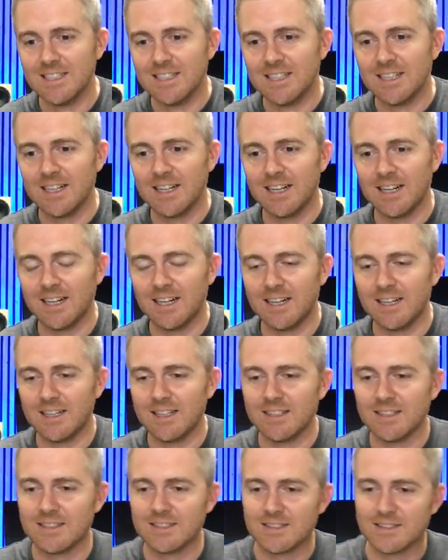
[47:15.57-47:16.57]
Uh,
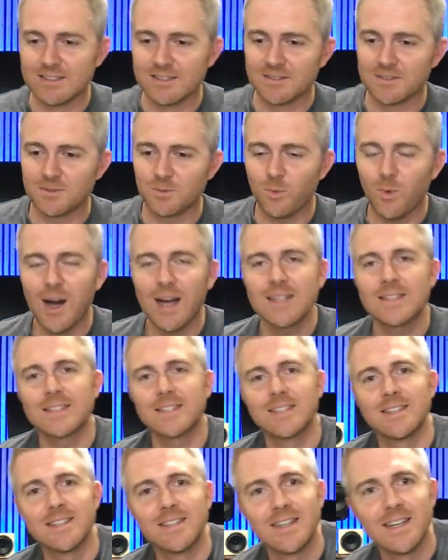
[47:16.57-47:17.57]

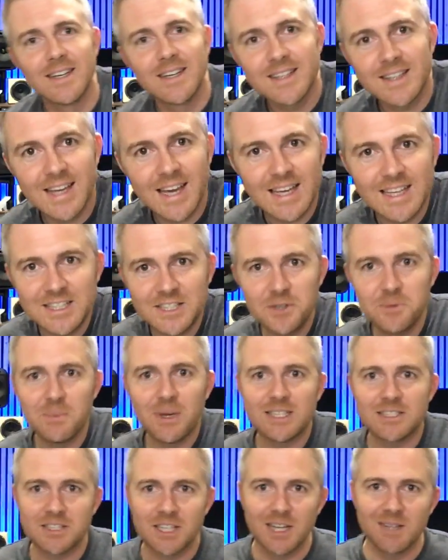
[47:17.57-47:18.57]
what, Cade? You
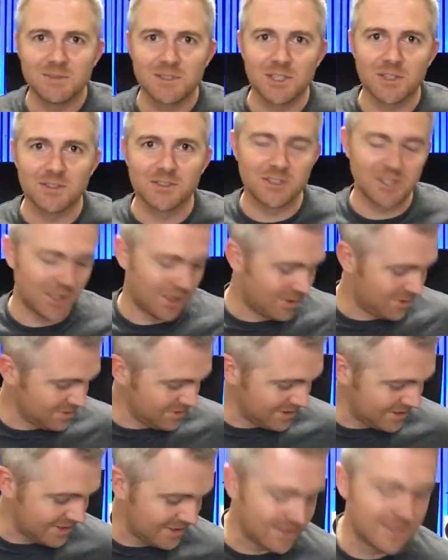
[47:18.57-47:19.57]
met James Earl
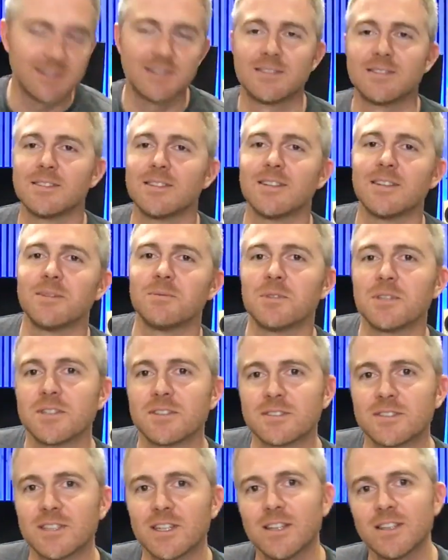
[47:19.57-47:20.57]
Jones? Oh, I'm a little
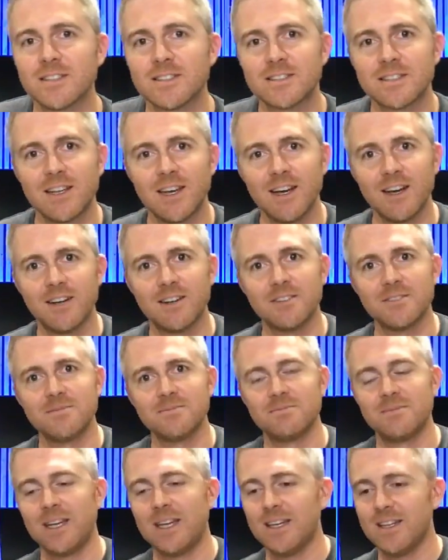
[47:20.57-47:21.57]
jealous now,
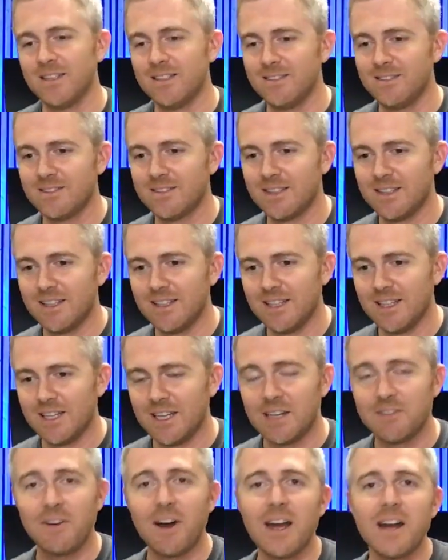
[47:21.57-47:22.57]
man.
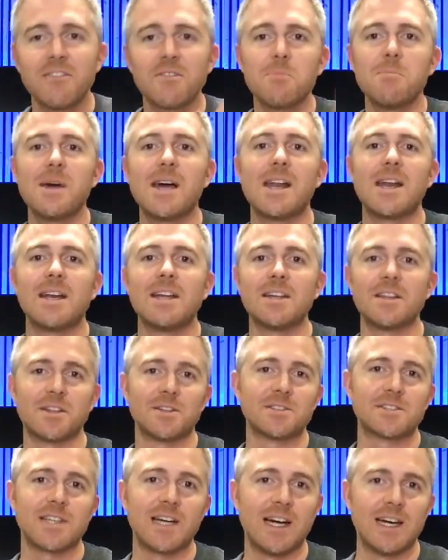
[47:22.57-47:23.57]
If I ever met any of
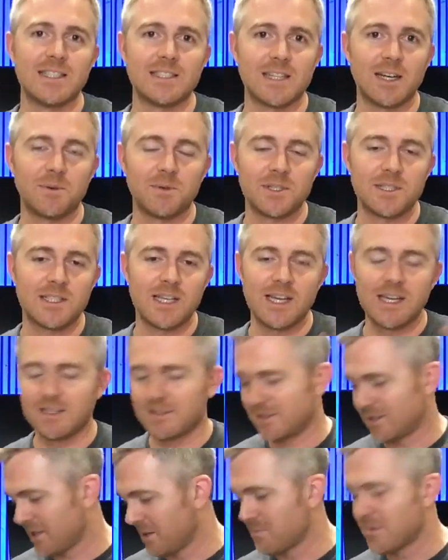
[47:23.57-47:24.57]
those guys, I would take
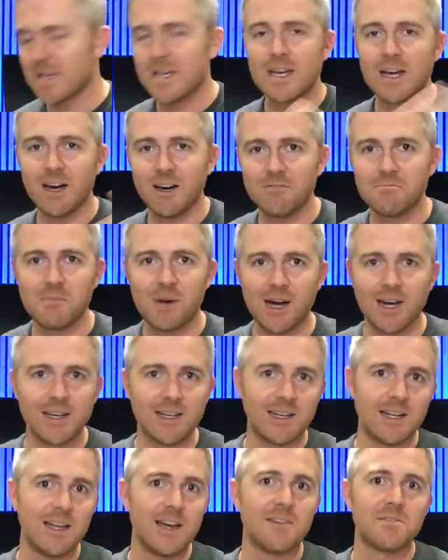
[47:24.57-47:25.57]
something of mine
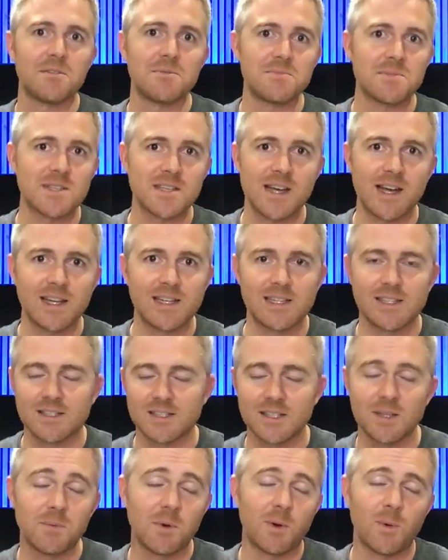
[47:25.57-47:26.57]
and have them sign it
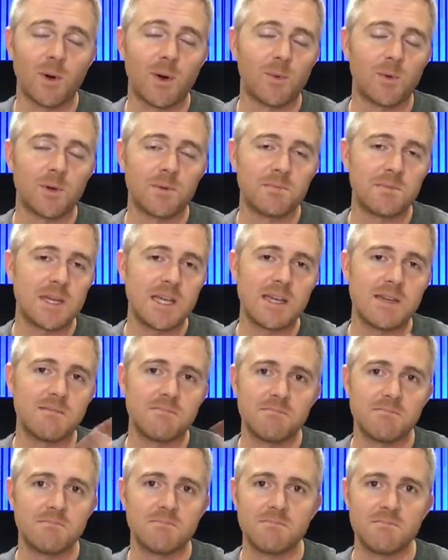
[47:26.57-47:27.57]
somewhere where it would be
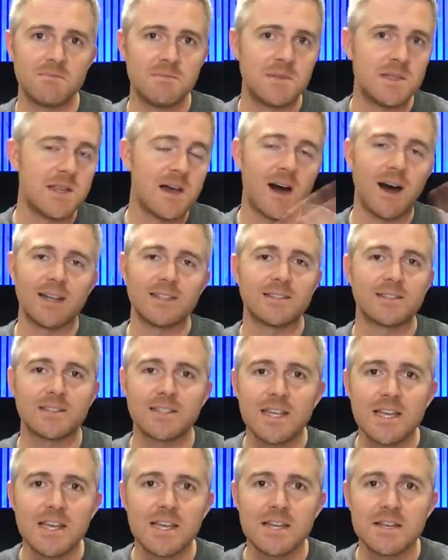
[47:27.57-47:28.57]
not
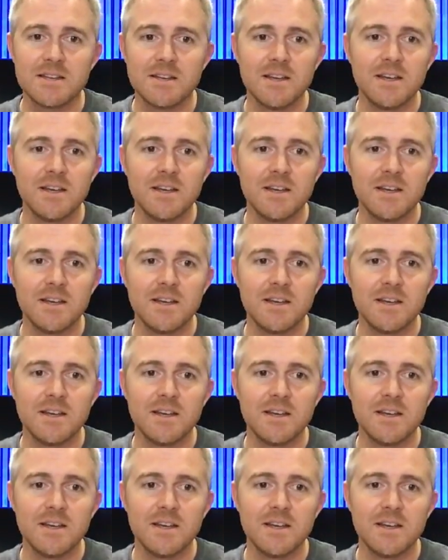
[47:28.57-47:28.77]
seen,